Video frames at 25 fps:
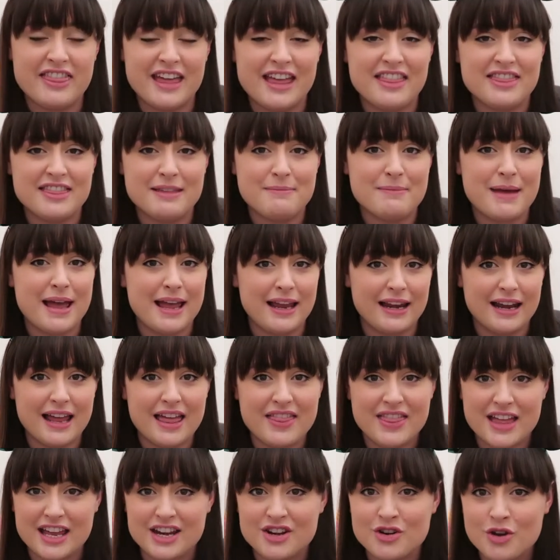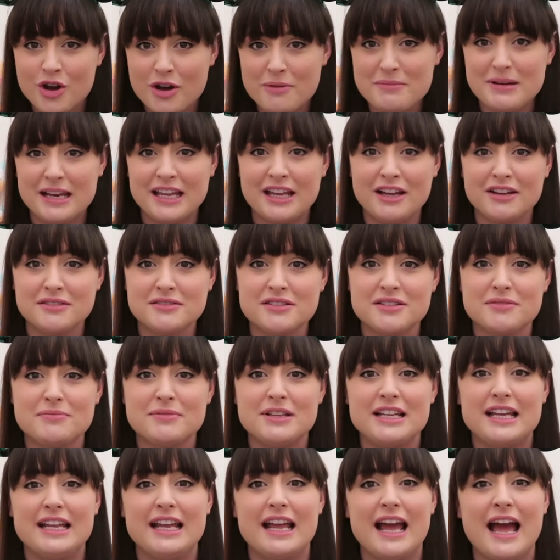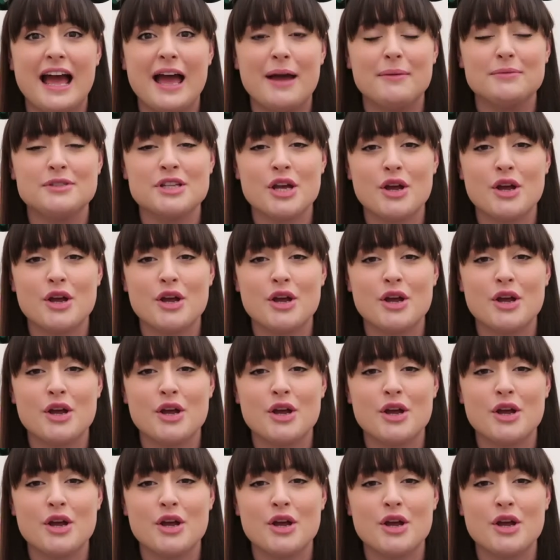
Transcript: than the mailer that normally comes from the um,